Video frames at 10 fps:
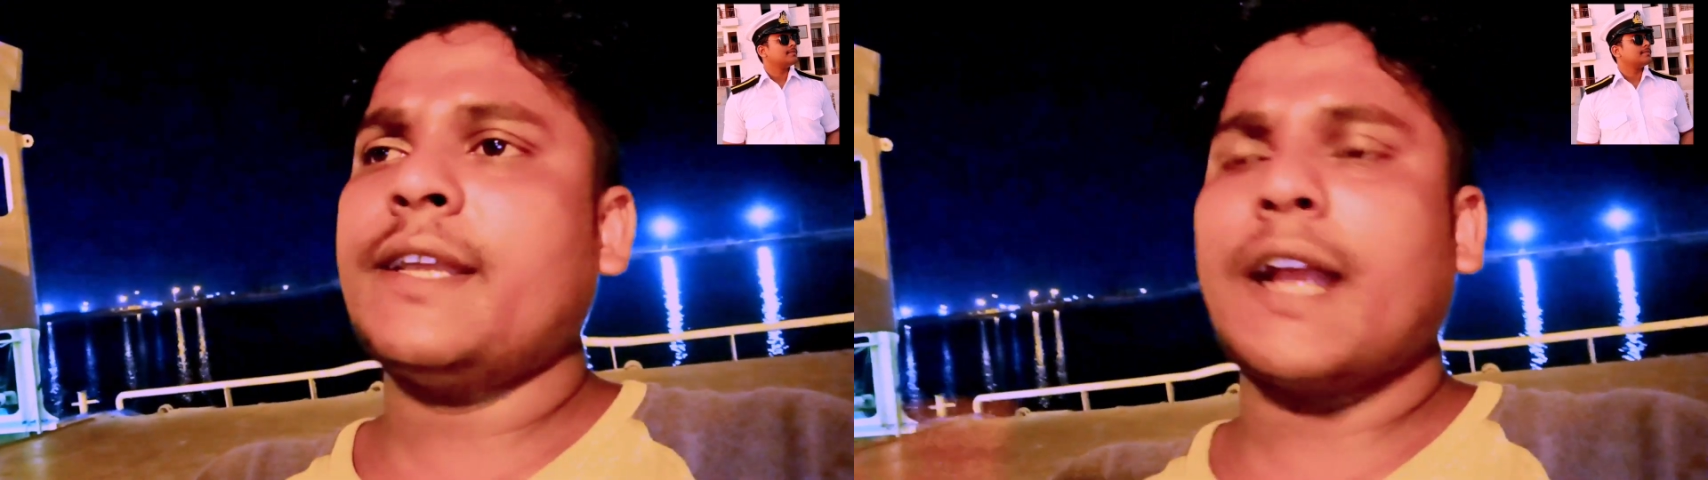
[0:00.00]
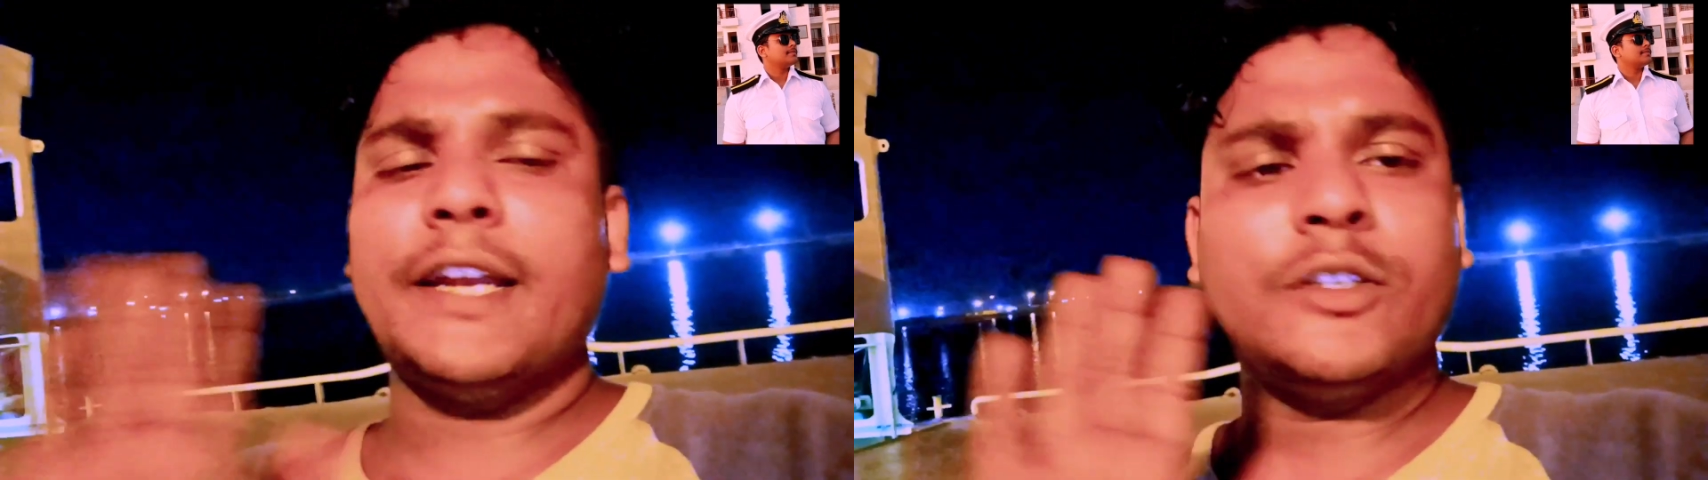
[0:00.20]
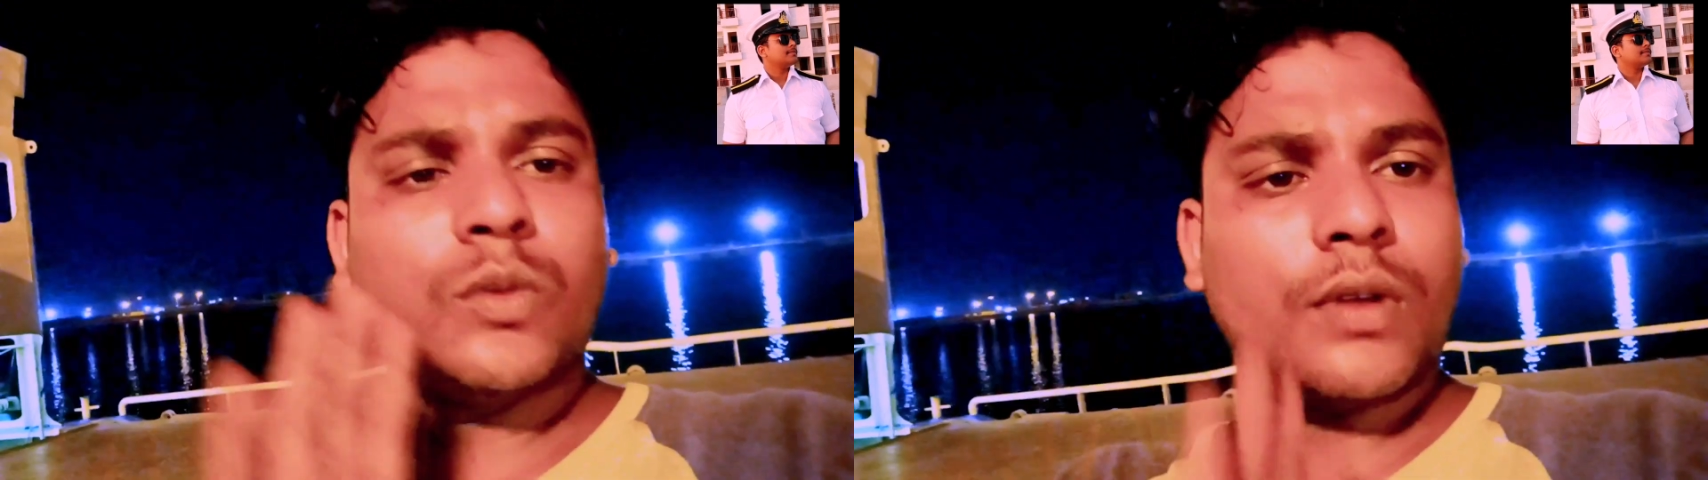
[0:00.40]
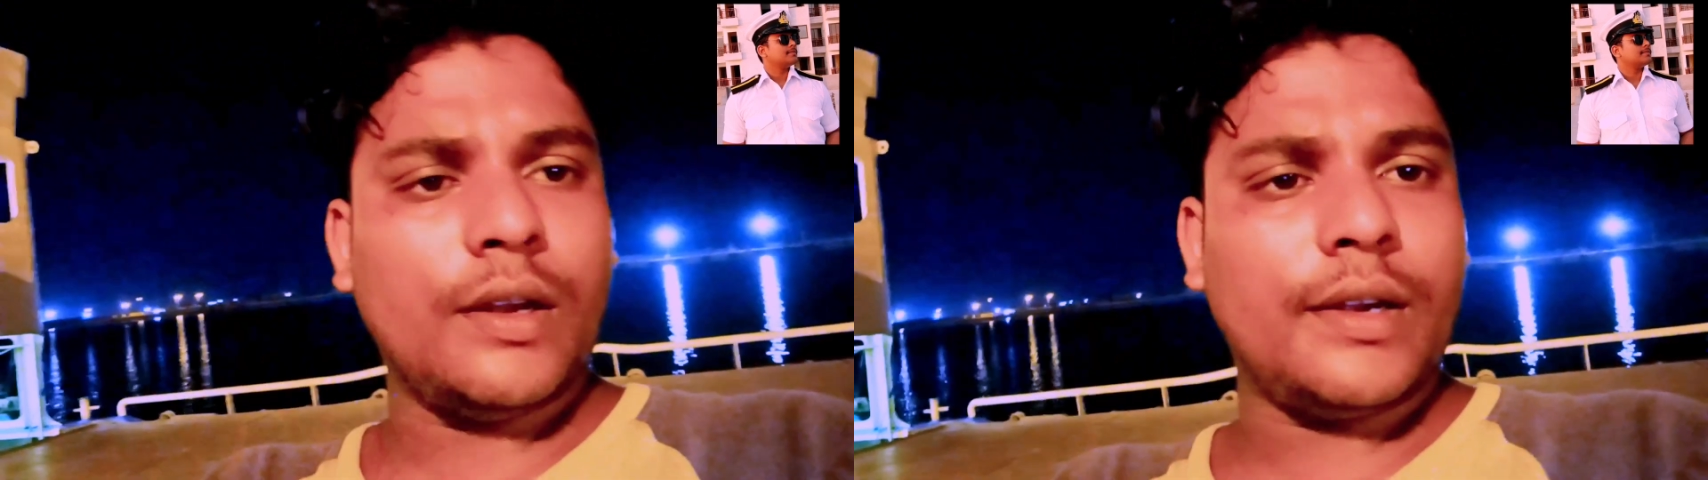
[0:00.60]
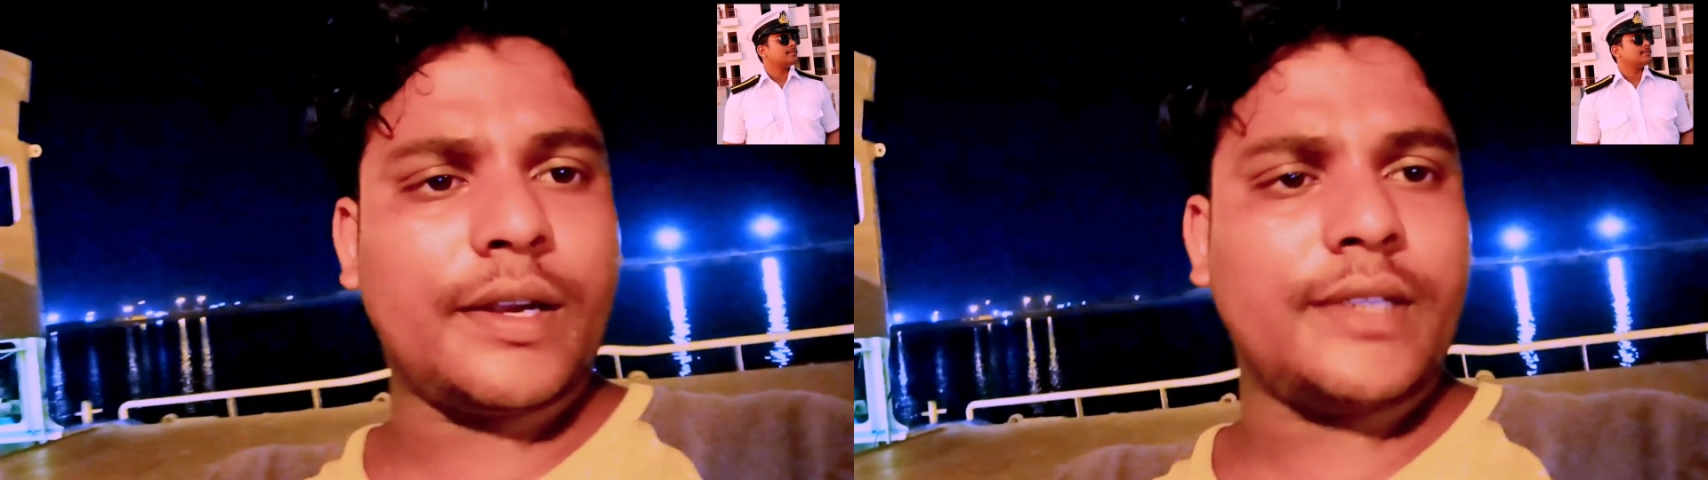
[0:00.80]
and according to
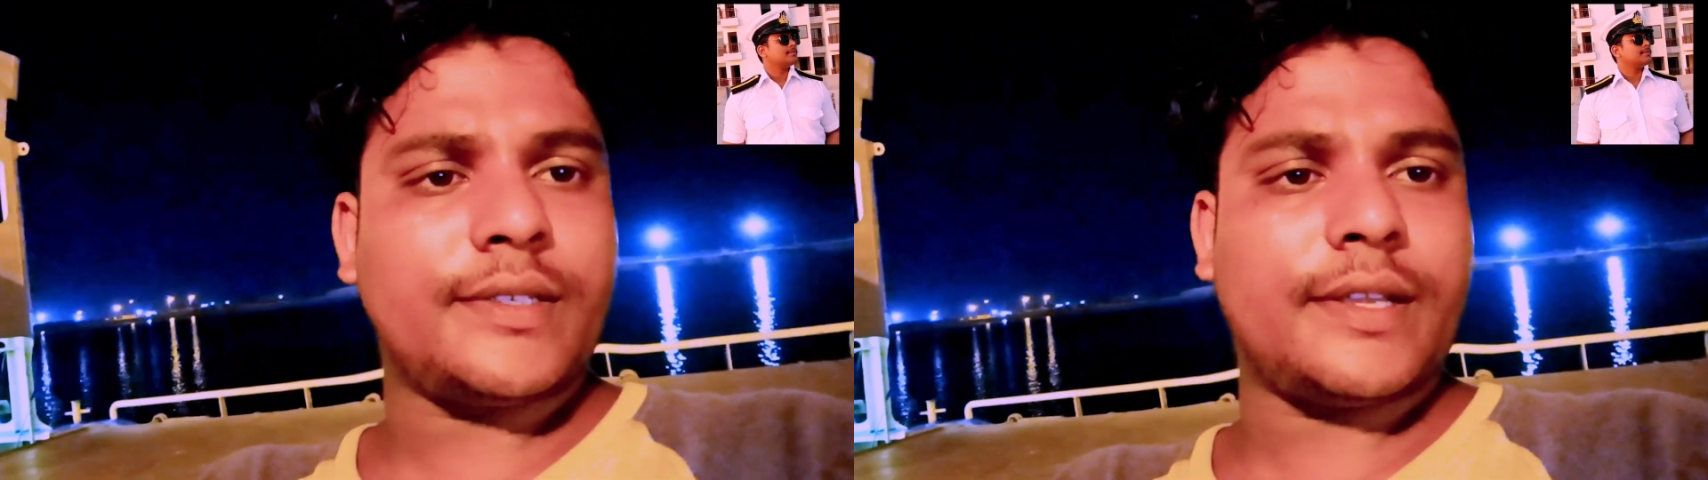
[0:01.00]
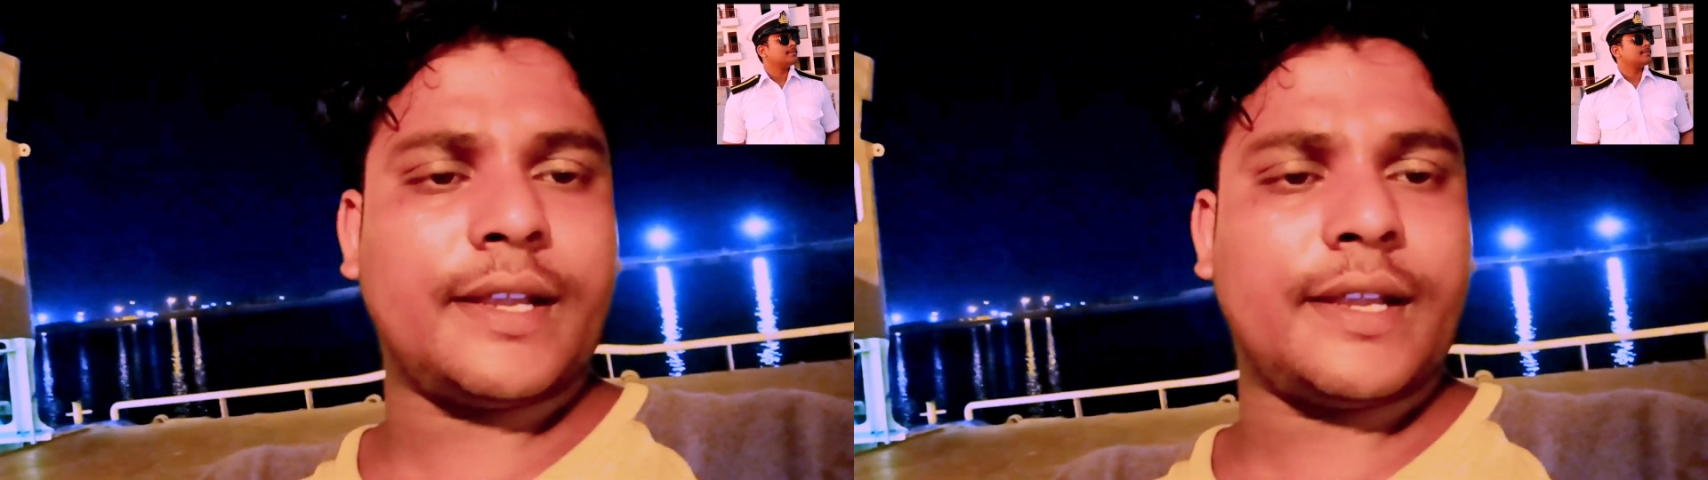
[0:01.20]
countries